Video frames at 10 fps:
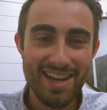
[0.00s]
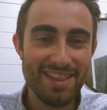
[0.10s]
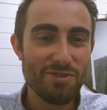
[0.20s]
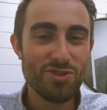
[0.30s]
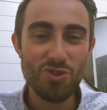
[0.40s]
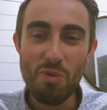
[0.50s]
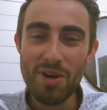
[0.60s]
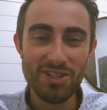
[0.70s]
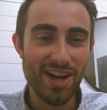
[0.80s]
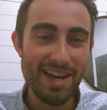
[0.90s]
There was so
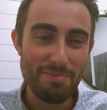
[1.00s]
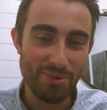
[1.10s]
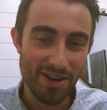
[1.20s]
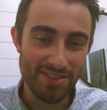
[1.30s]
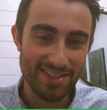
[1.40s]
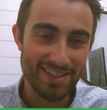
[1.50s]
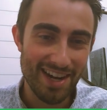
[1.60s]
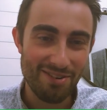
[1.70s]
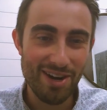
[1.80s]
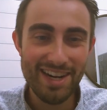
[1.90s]
much hype around this
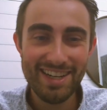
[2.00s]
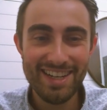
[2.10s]
guy, right?